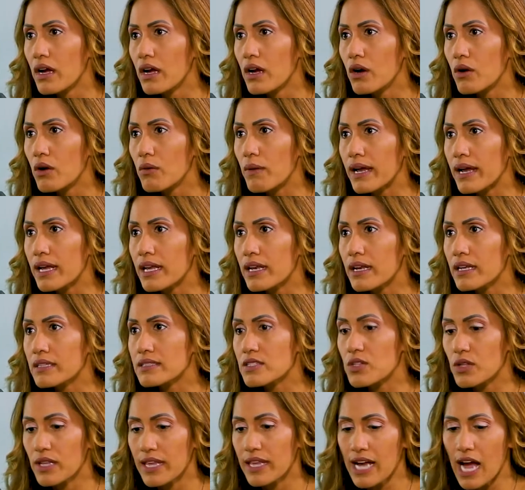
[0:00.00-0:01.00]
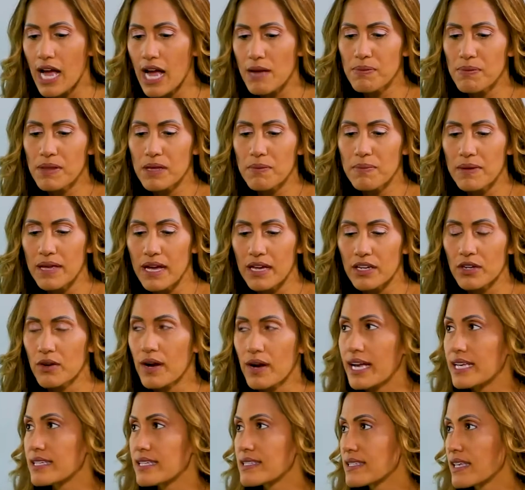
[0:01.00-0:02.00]
Right? So like I play piano,
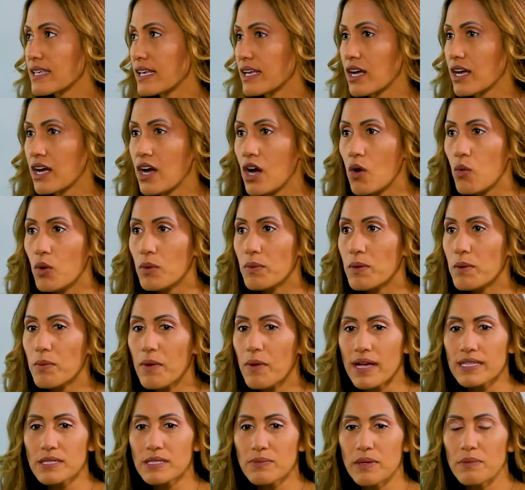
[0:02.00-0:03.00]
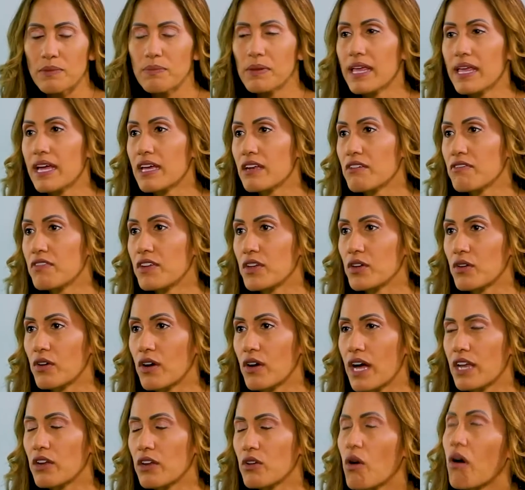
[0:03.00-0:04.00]
I sing. When people ask me, play at a funeral,
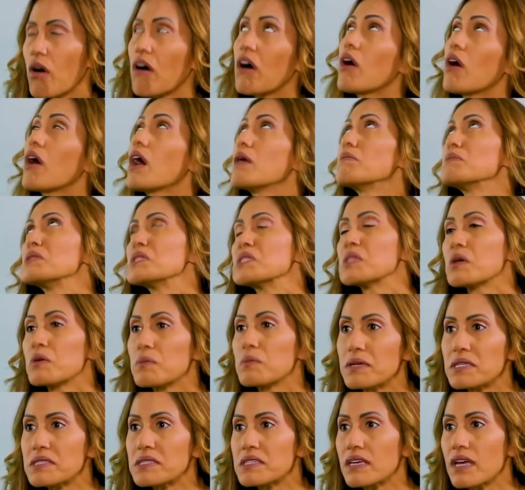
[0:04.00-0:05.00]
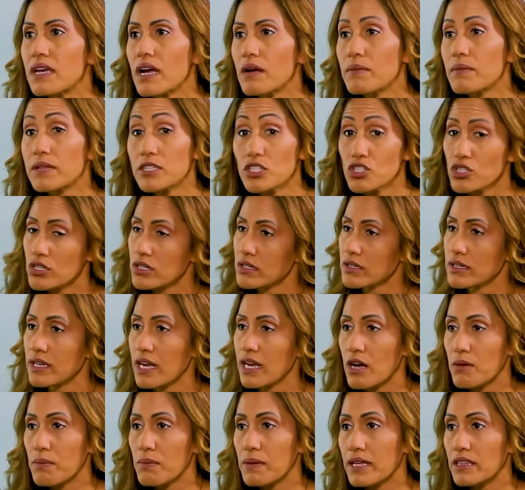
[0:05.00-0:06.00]
I don't go, oh, I'm so busy. I'm like, sure, yeah,
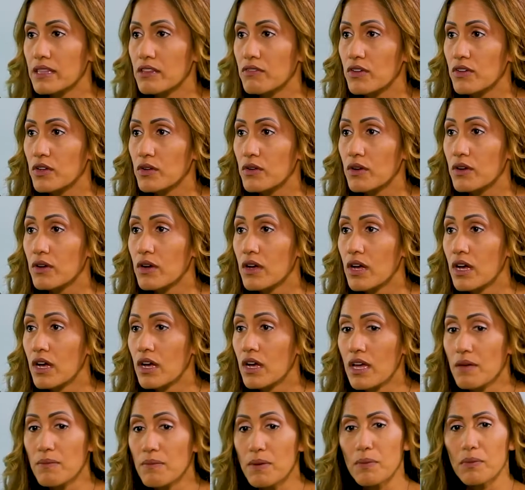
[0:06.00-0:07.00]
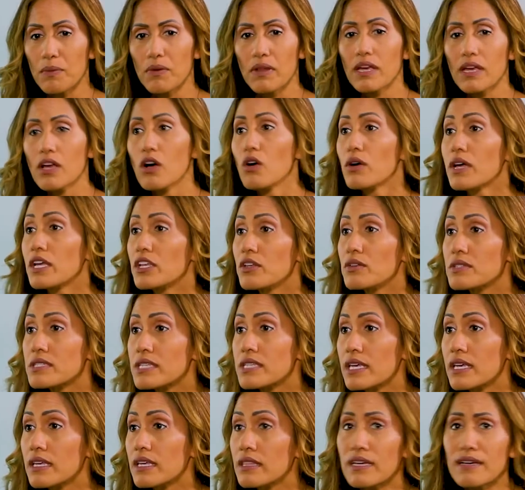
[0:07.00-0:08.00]
I'll play at the funeral. People are like, oh, can you
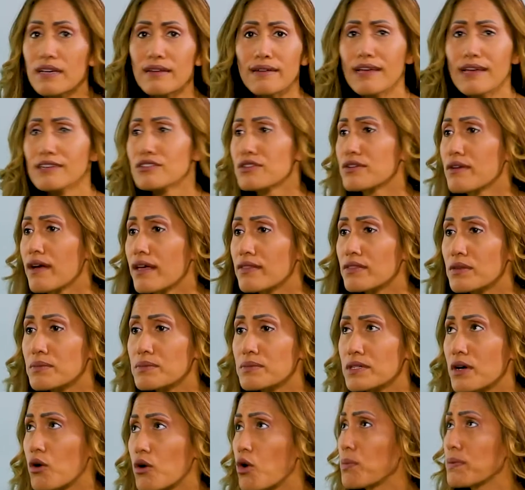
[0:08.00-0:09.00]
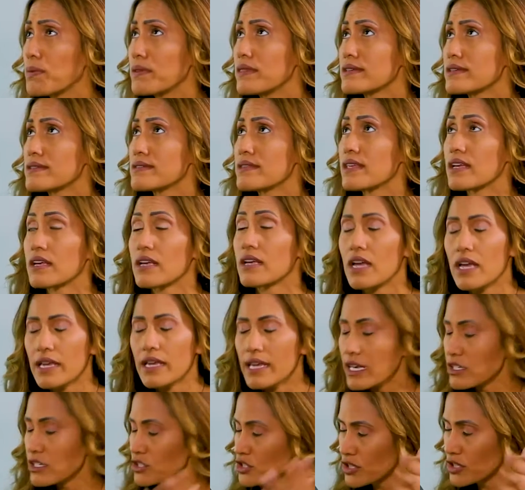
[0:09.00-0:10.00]
sing the national anthem to open this thing?
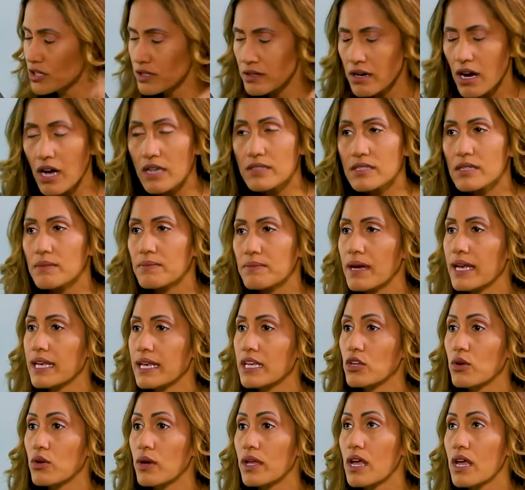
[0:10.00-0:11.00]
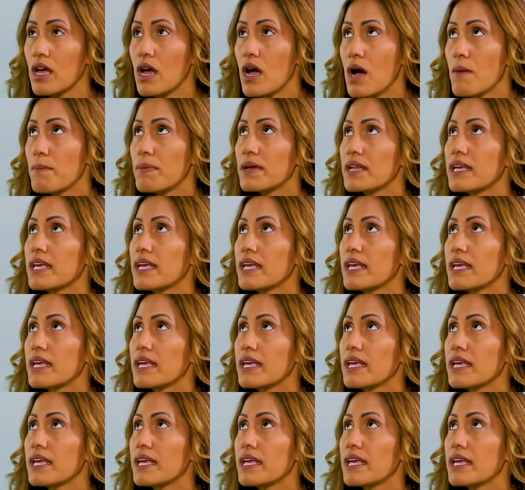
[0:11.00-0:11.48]
Yeah, sure, awesome, I can do it. But